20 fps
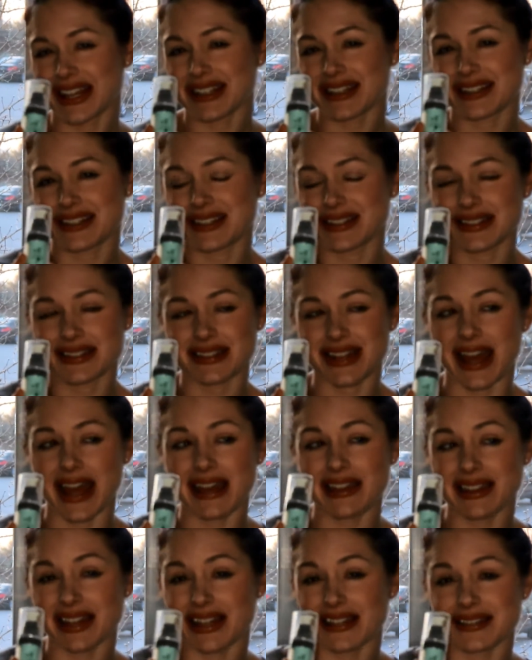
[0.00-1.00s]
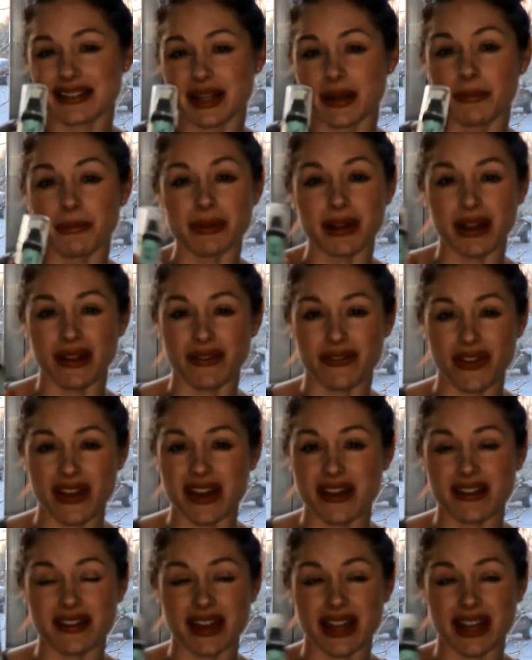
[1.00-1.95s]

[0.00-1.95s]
I think it's a complete fail.